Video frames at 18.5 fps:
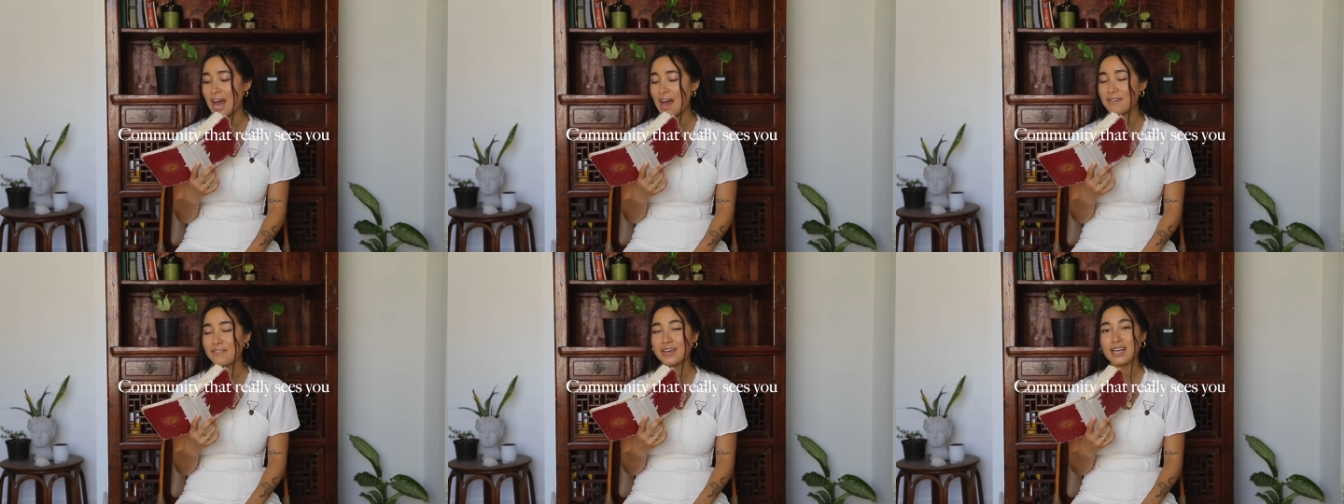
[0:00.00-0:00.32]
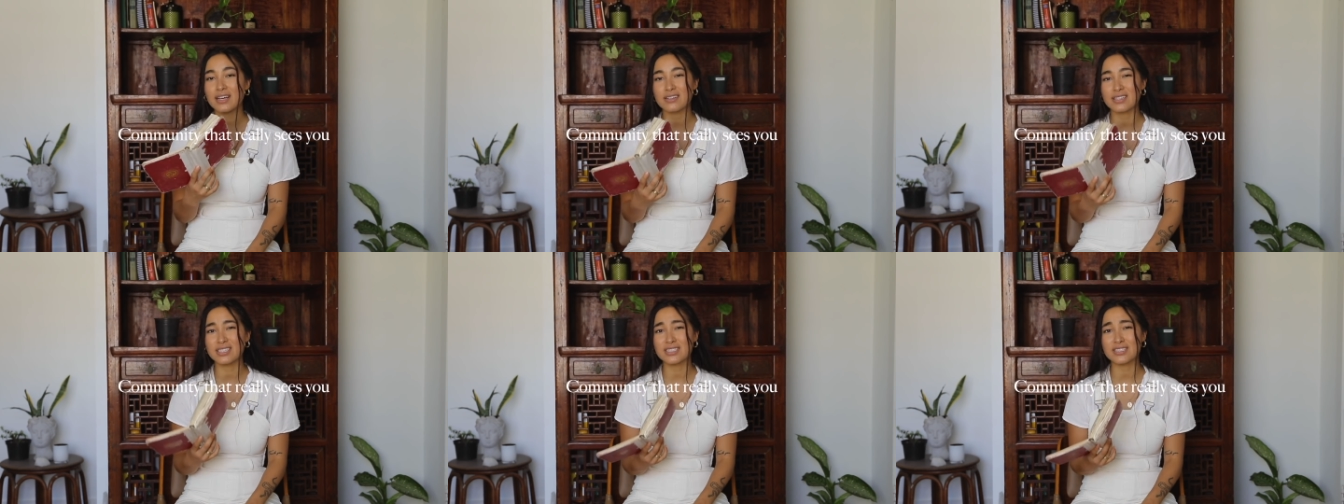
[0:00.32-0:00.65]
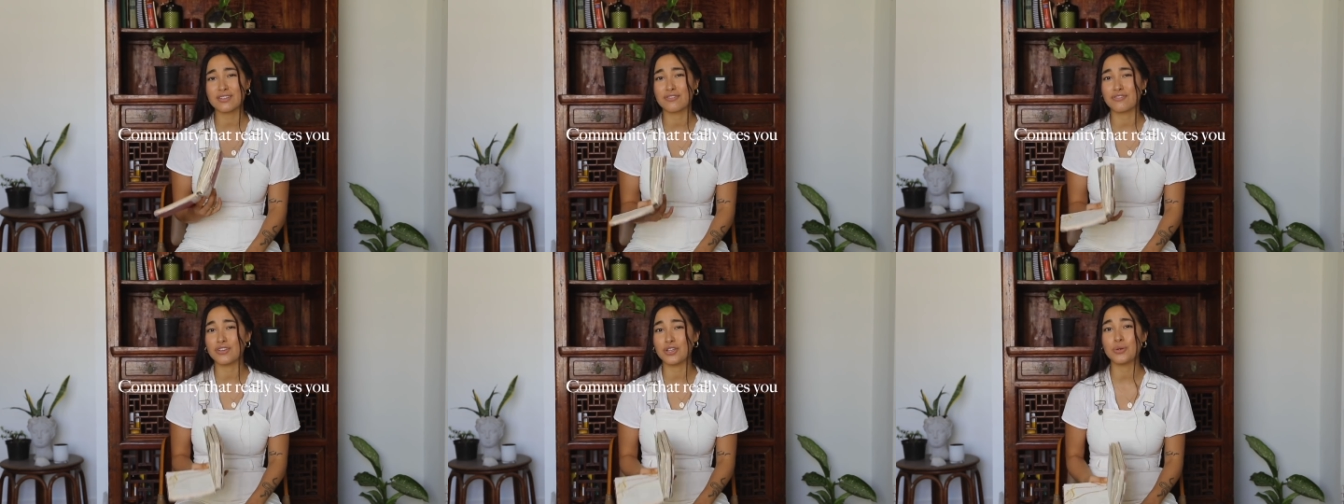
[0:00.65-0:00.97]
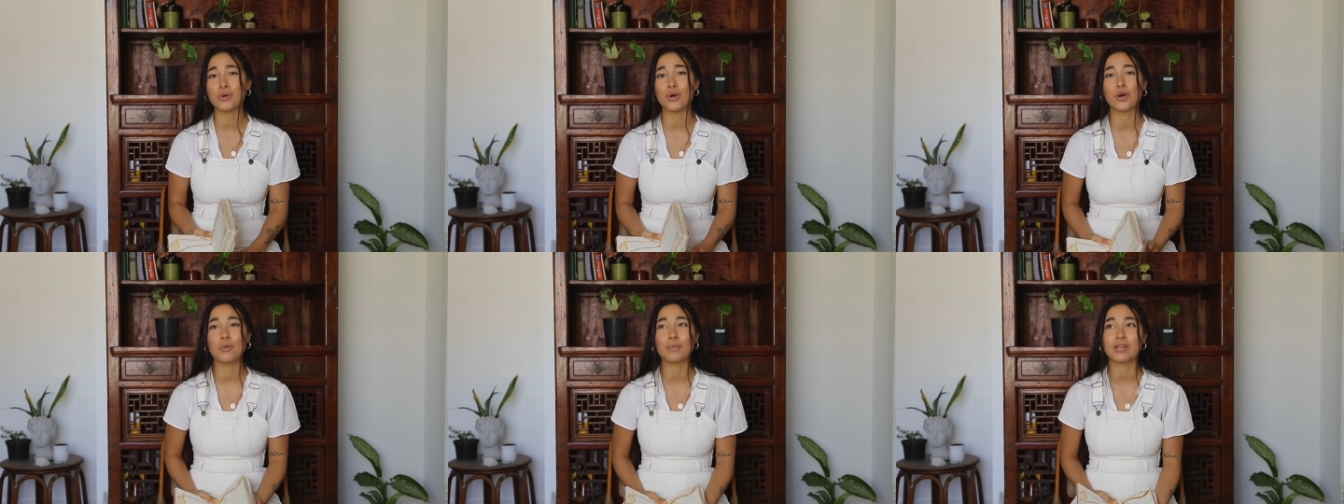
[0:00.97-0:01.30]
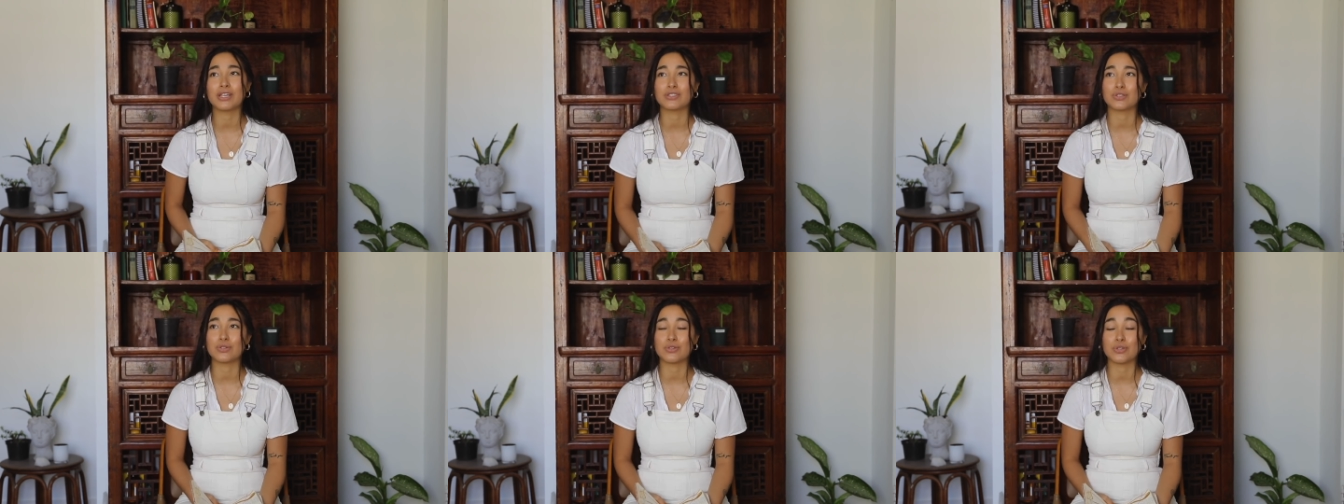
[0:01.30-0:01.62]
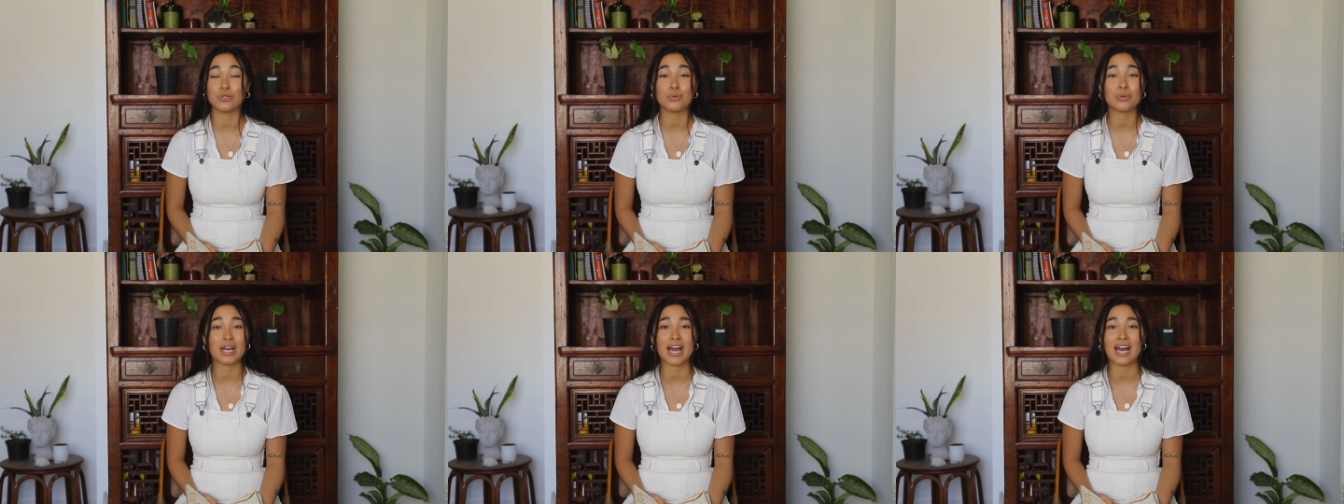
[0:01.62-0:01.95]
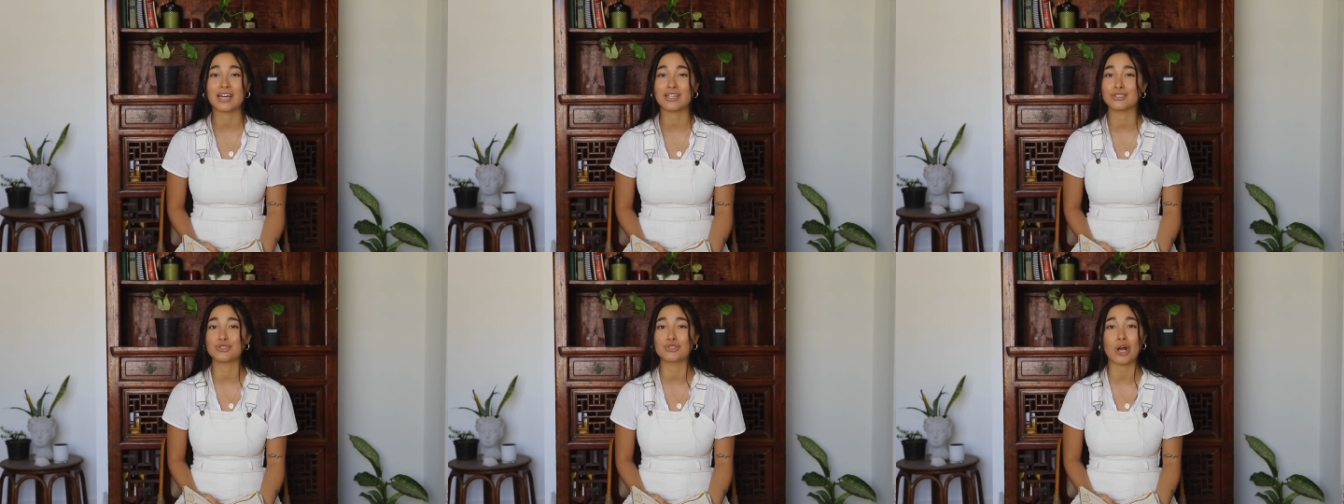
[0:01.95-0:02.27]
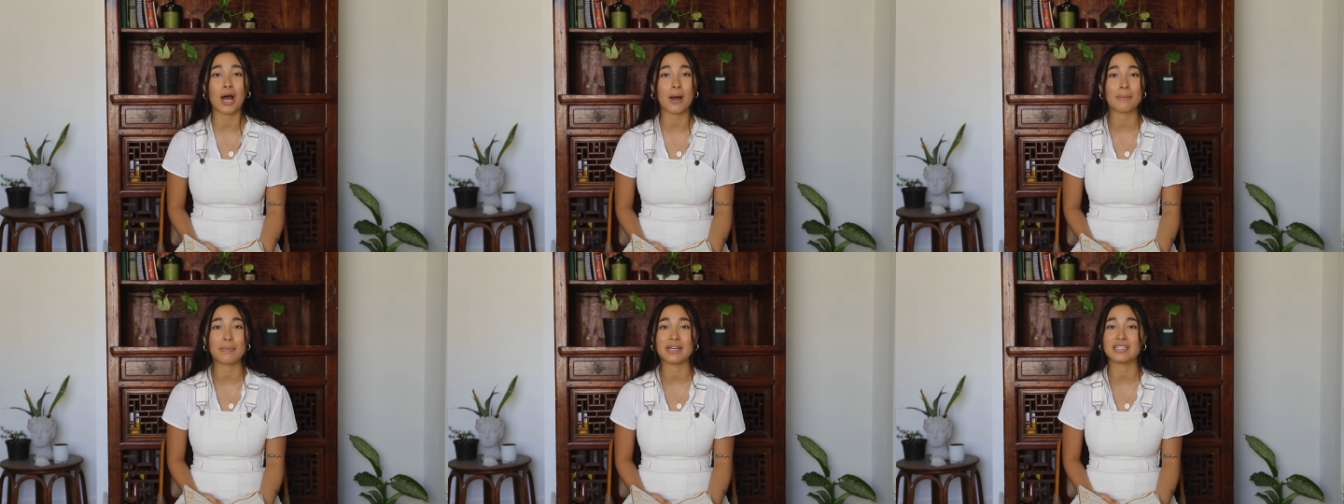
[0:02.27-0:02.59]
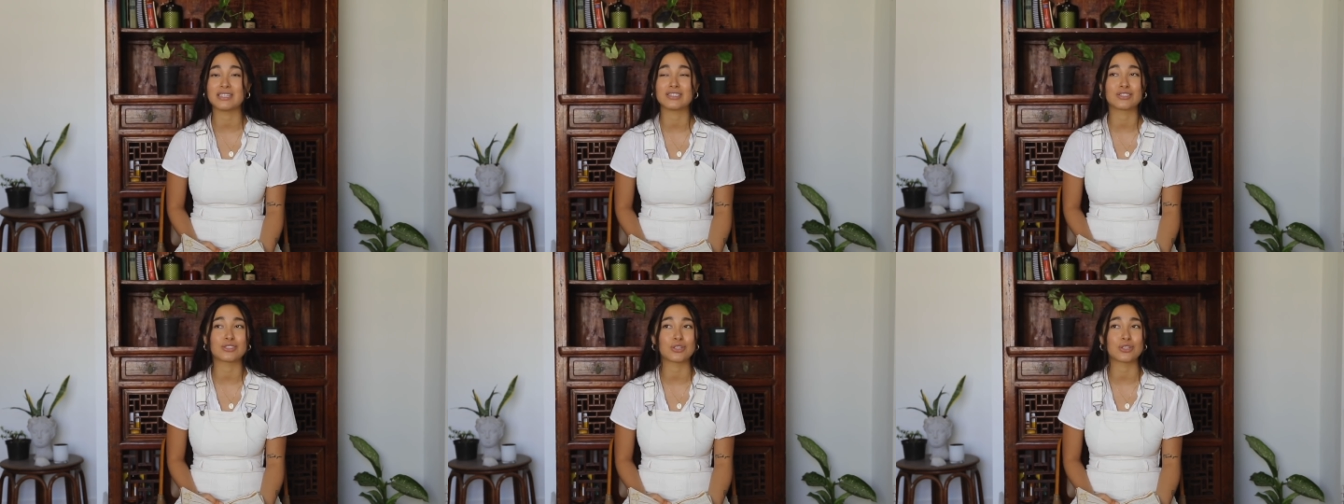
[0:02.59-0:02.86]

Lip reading: Having at least a few homies who you can drop in